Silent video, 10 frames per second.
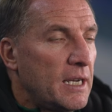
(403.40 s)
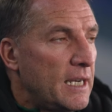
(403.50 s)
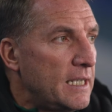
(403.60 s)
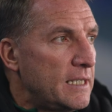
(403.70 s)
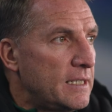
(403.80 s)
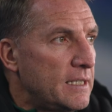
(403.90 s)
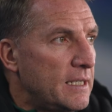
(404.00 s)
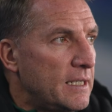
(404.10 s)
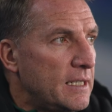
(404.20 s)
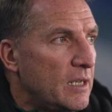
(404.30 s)
And
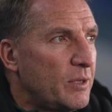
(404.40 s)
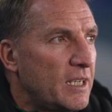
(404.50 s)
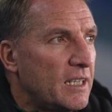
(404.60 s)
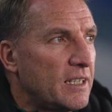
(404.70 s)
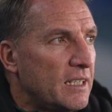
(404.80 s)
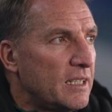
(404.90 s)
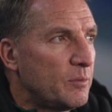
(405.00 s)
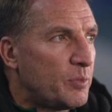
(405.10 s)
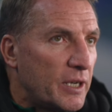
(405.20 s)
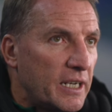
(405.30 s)
if we get that little
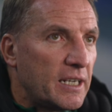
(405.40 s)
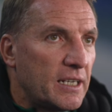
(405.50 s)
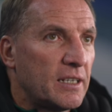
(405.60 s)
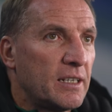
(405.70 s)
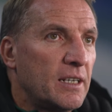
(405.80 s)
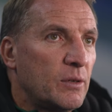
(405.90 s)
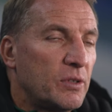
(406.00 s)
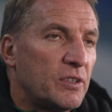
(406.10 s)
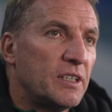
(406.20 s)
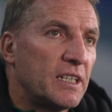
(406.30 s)
break
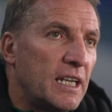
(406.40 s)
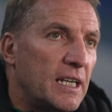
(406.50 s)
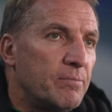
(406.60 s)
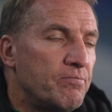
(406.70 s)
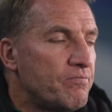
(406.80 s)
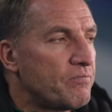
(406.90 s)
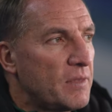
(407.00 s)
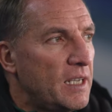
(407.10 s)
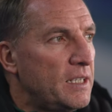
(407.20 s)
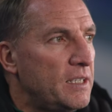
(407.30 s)
within the game,
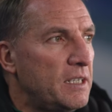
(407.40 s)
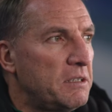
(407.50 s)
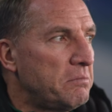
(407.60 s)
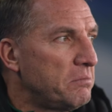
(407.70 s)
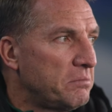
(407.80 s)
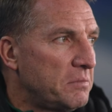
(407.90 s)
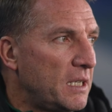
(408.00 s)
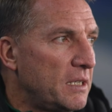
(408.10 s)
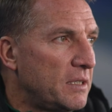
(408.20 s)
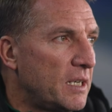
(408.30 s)
then
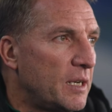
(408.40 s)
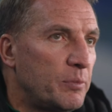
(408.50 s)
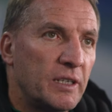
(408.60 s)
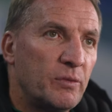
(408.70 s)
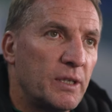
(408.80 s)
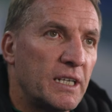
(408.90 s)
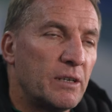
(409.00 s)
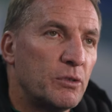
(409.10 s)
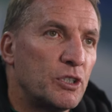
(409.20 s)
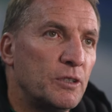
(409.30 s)
yeah, I believe we can get
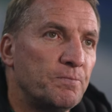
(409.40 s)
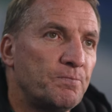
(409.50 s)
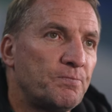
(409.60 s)
a result.